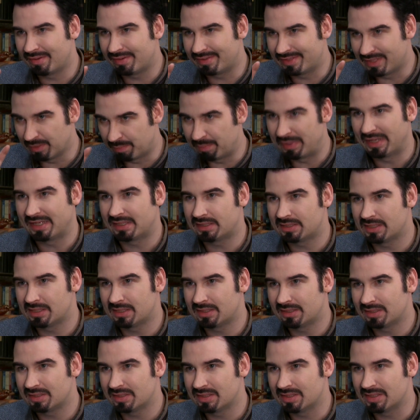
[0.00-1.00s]

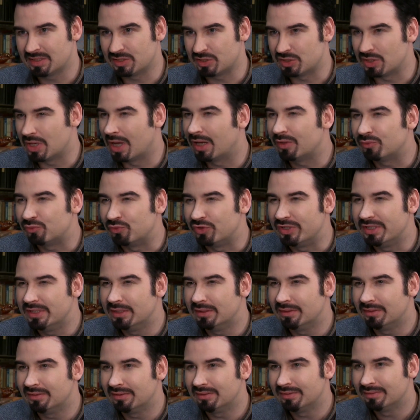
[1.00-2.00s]
depicted is not
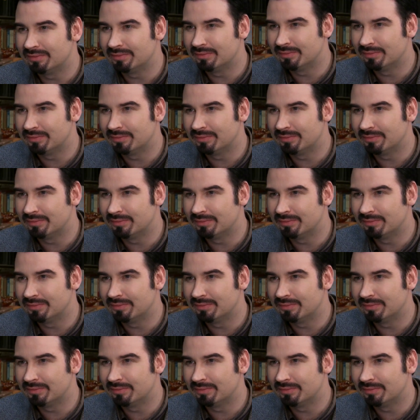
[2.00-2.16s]
real?